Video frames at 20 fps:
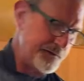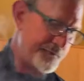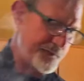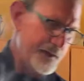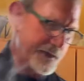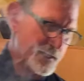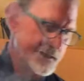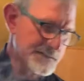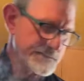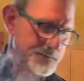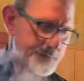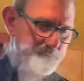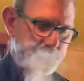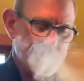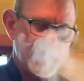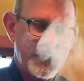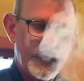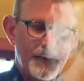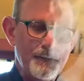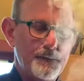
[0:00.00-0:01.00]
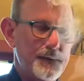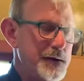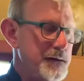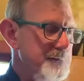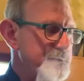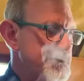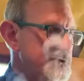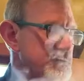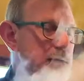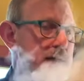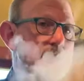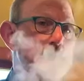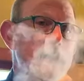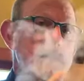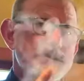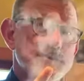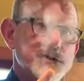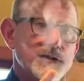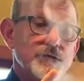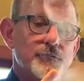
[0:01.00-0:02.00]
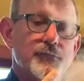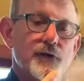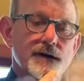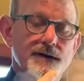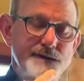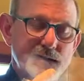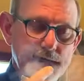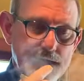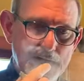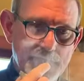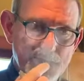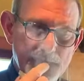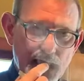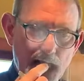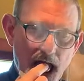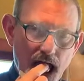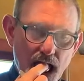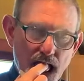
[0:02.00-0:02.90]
of this and put it between my two front teeth,